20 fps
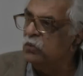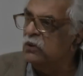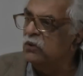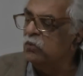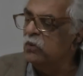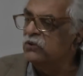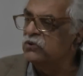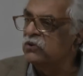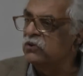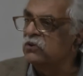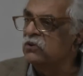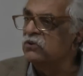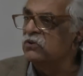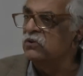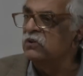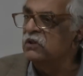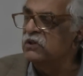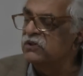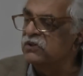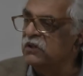with which the
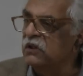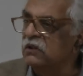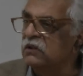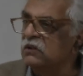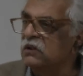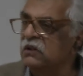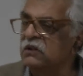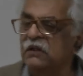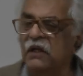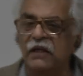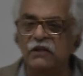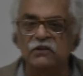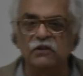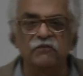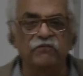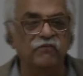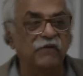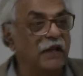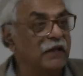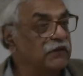Tunisian dictator
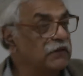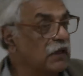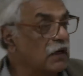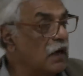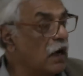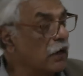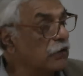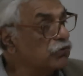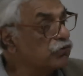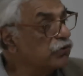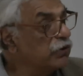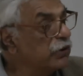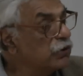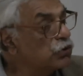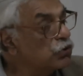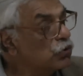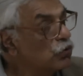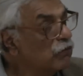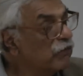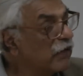fled the country,
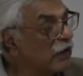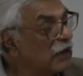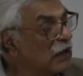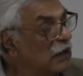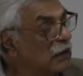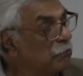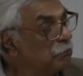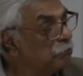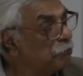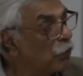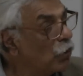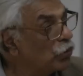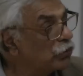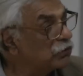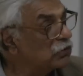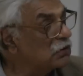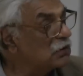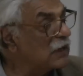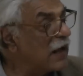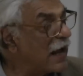two very important